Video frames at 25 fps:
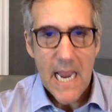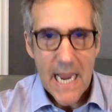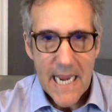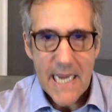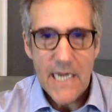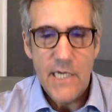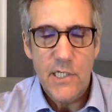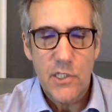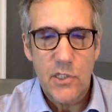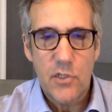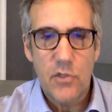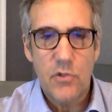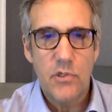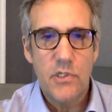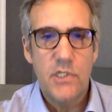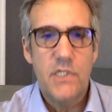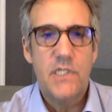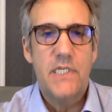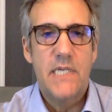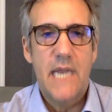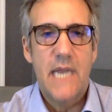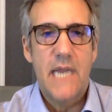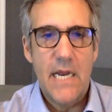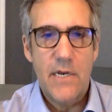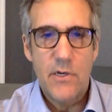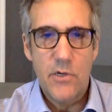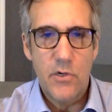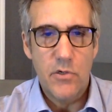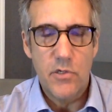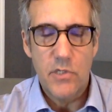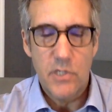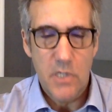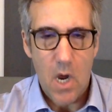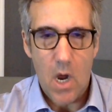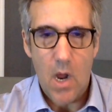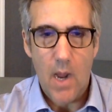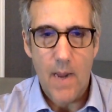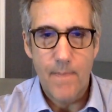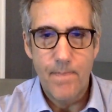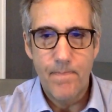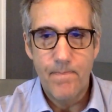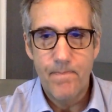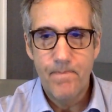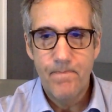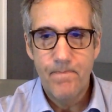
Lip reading: Eastern Standard Time.